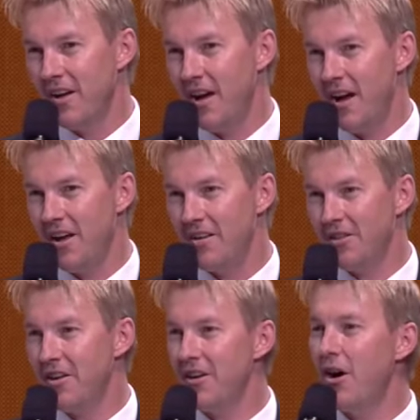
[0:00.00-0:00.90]
and you
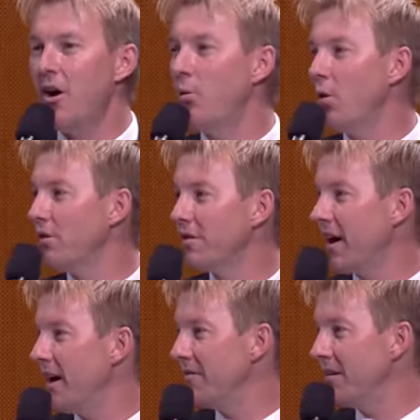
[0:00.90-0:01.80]
think your whole world's
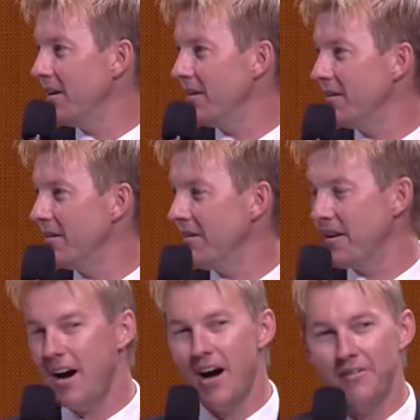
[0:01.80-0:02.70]
caved in, and then
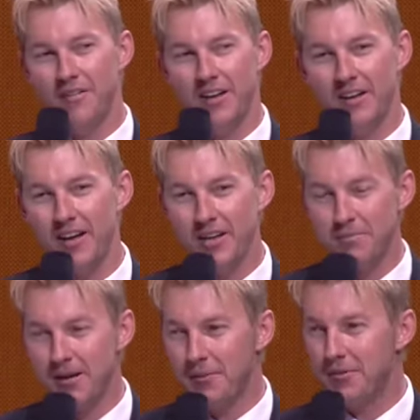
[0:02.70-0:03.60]
half an hour later you
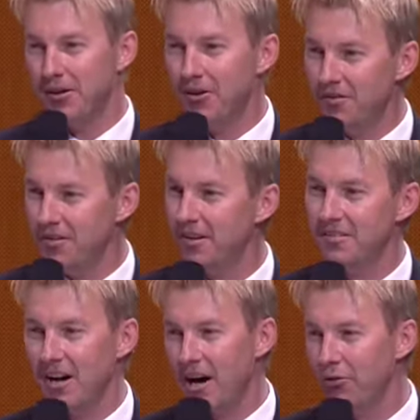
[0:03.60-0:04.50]
pick up the acoustic
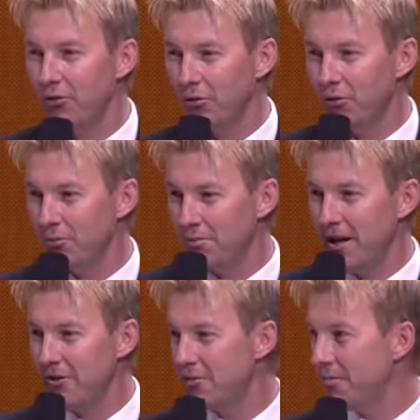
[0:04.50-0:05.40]
guitar or
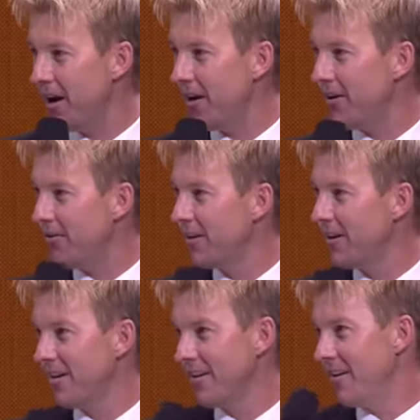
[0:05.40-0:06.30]
play on the piano
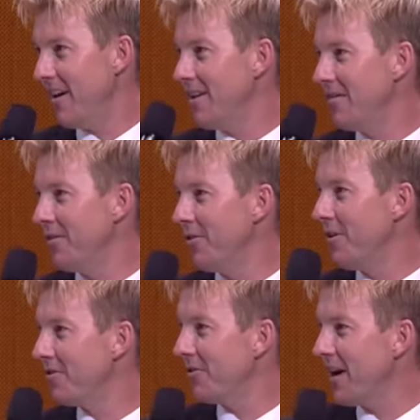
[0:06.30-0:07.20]
and you feel
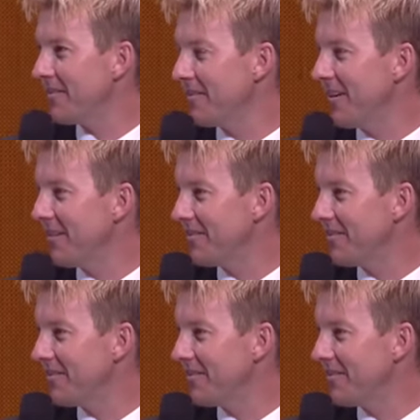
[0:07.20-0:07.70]
nice and relaxed again.